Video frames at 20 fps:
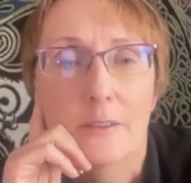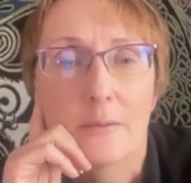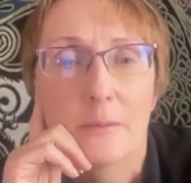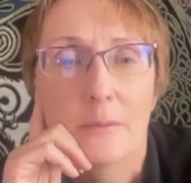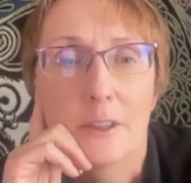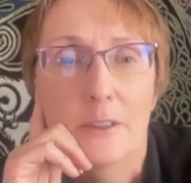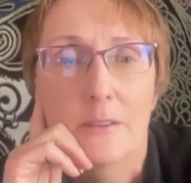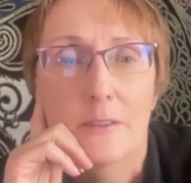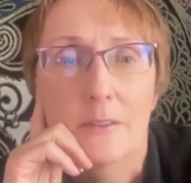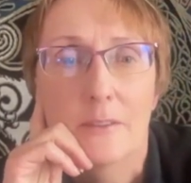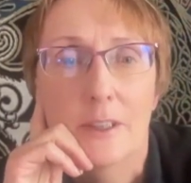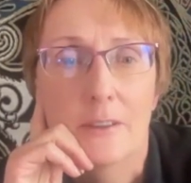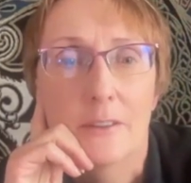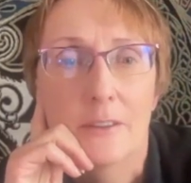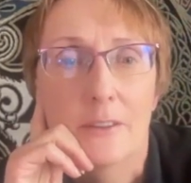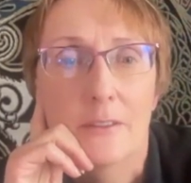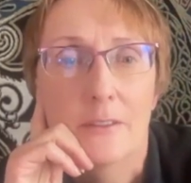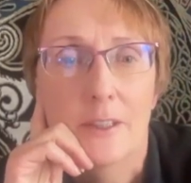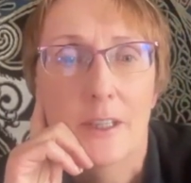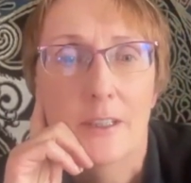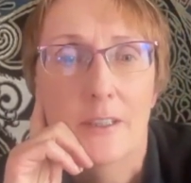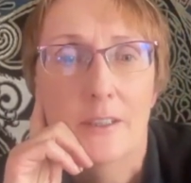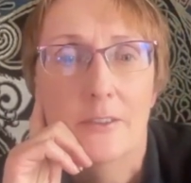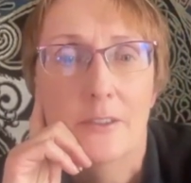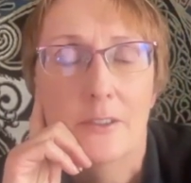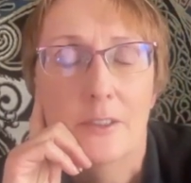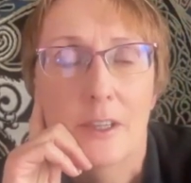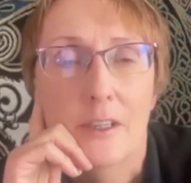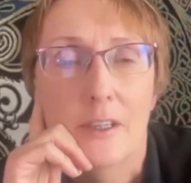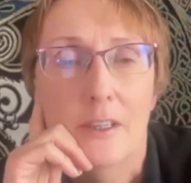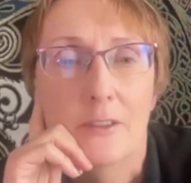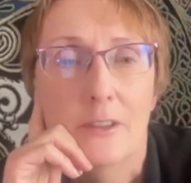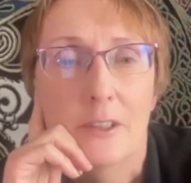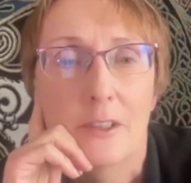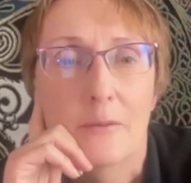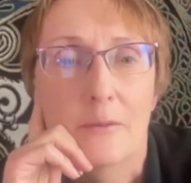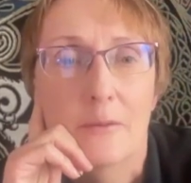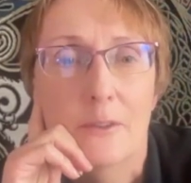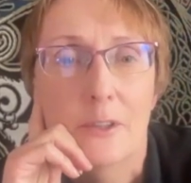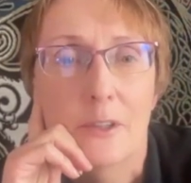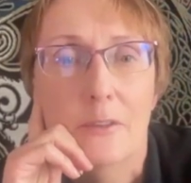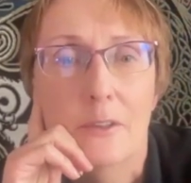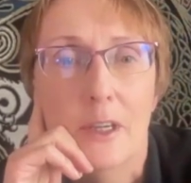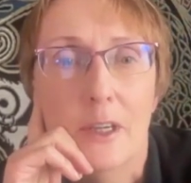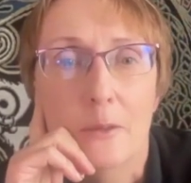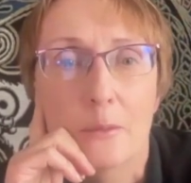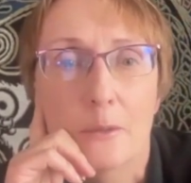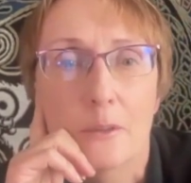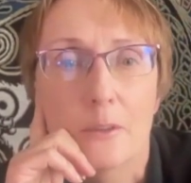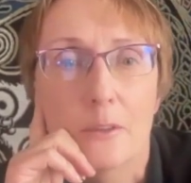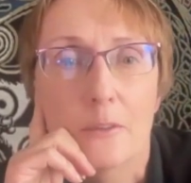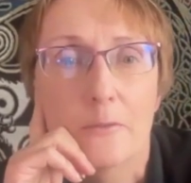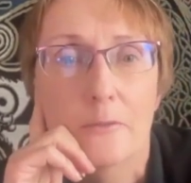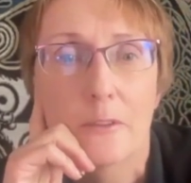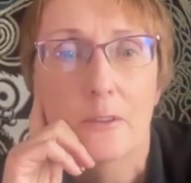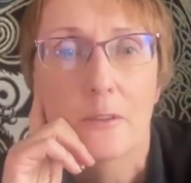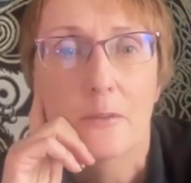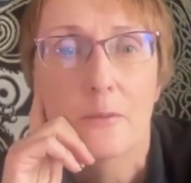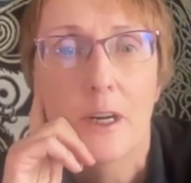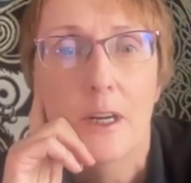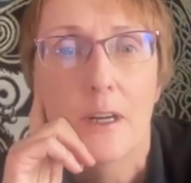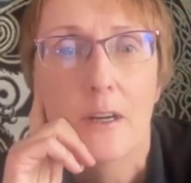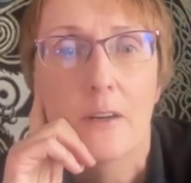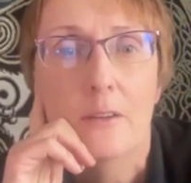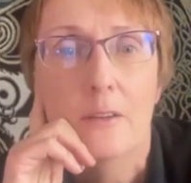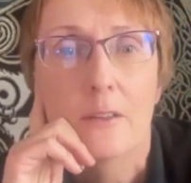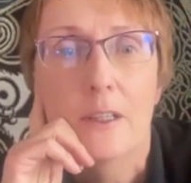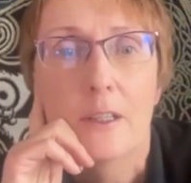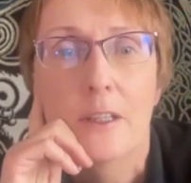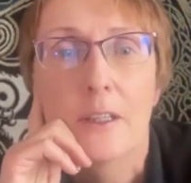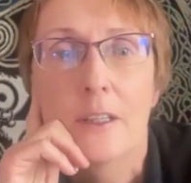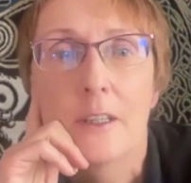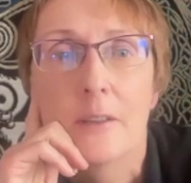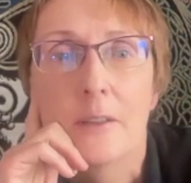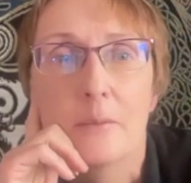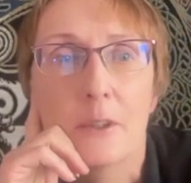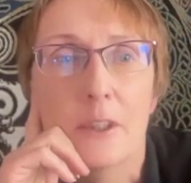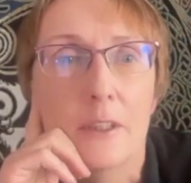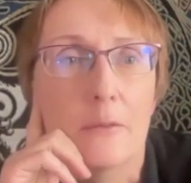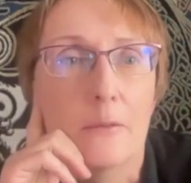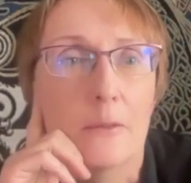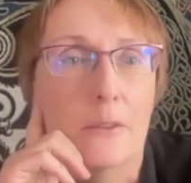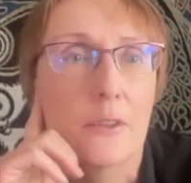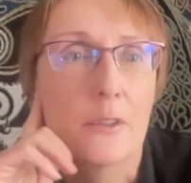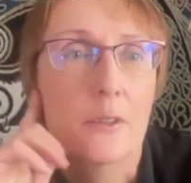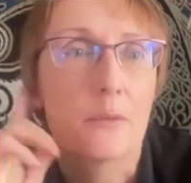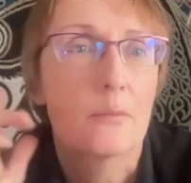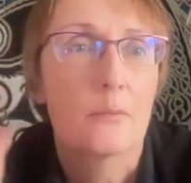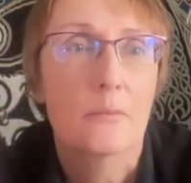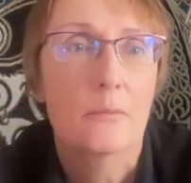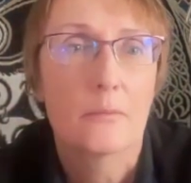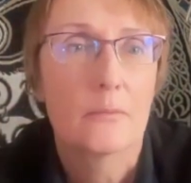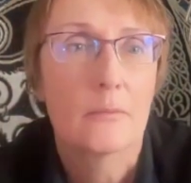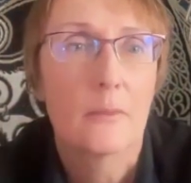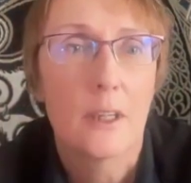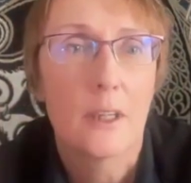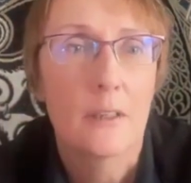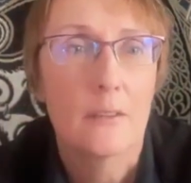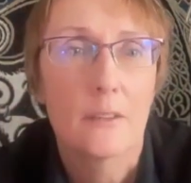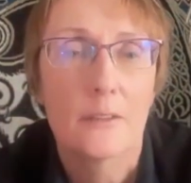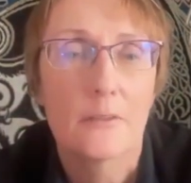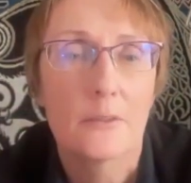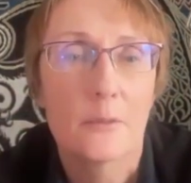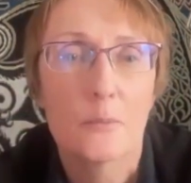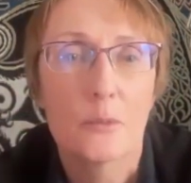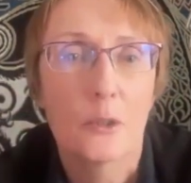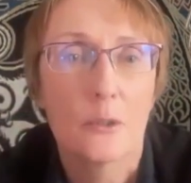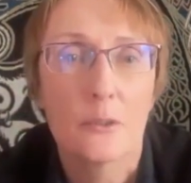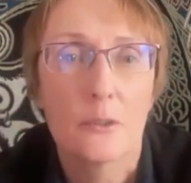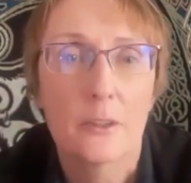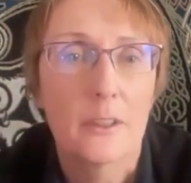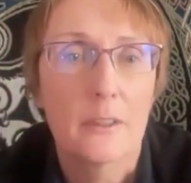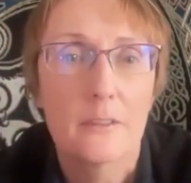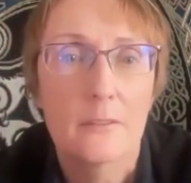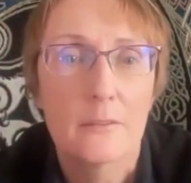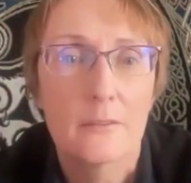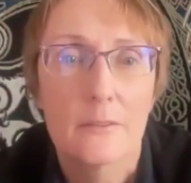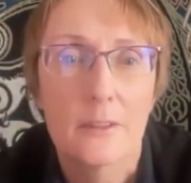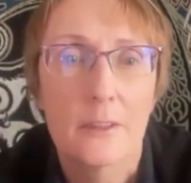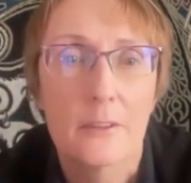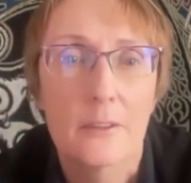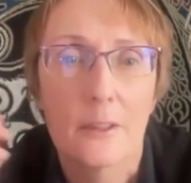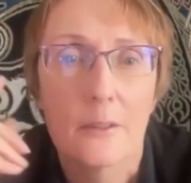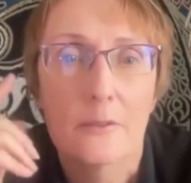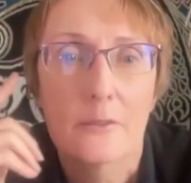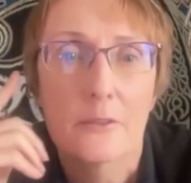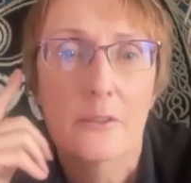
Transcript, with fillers: but then the United States. He was a laborer for a while, but he was he was brilliant, you know.